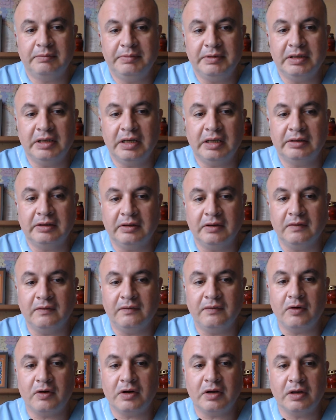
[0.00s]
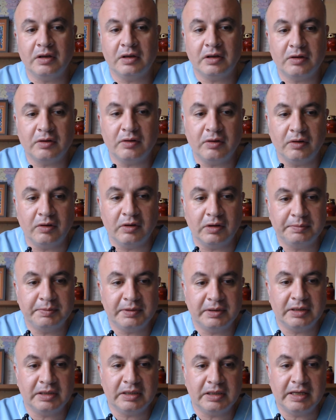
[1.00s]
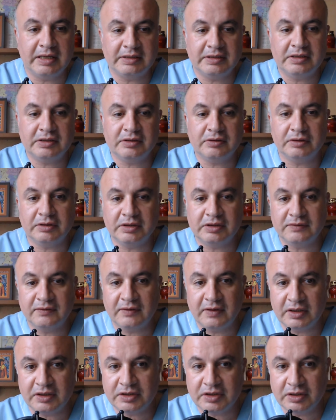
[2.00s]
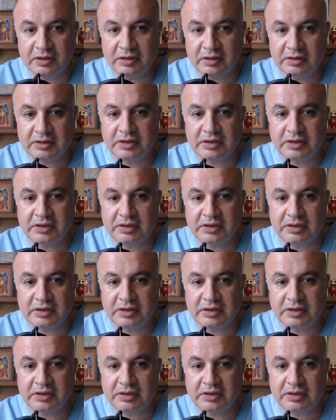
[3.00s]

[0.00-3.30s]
bilateral vocal cord paralysis or dysfunction.